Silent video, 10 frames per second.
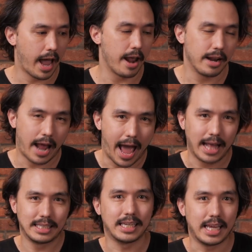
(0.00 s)
and
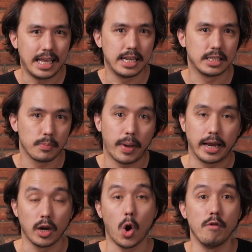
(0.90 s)
adds it into the
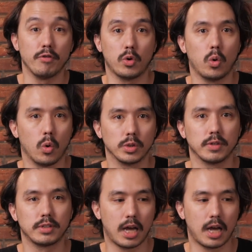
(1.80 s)
paint over the course of